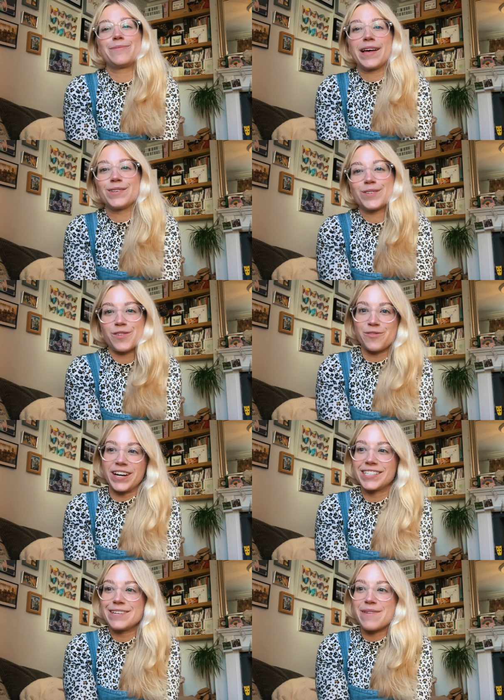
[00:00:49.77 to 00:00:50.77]
smells of a
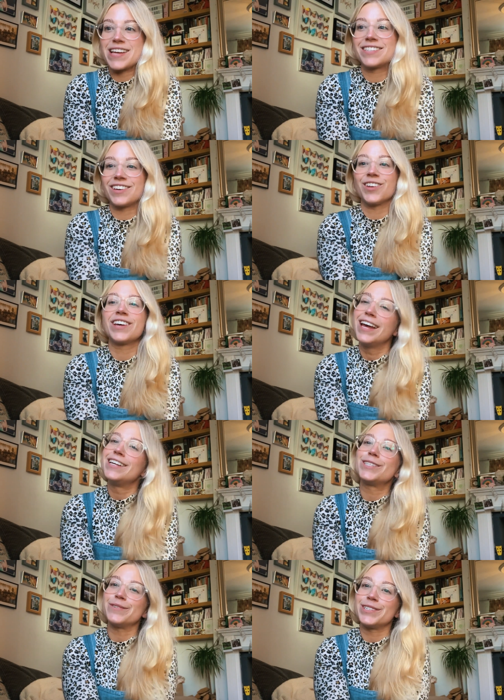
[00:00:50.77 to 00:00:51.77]
freshly baked good
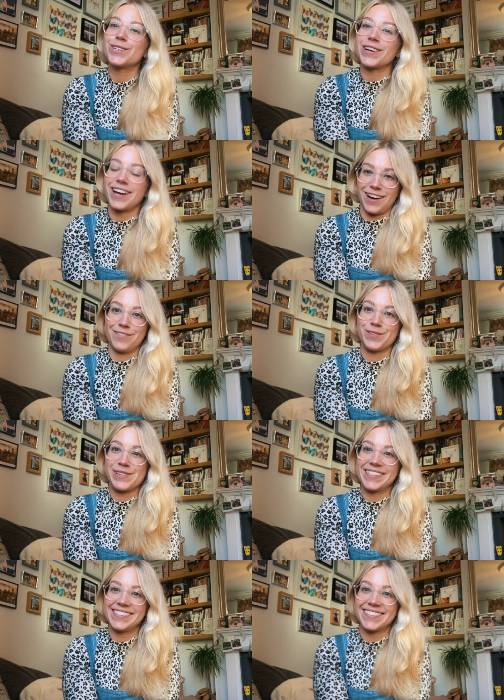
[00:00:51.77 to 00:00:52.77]
to enjoy
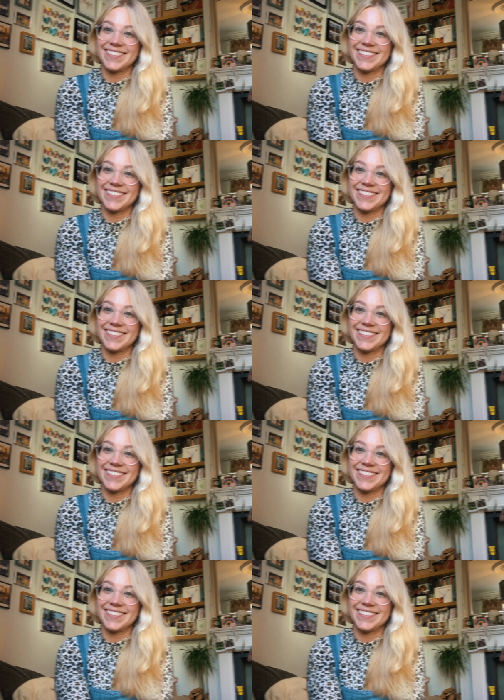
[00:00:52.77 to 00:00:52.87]
afterwards.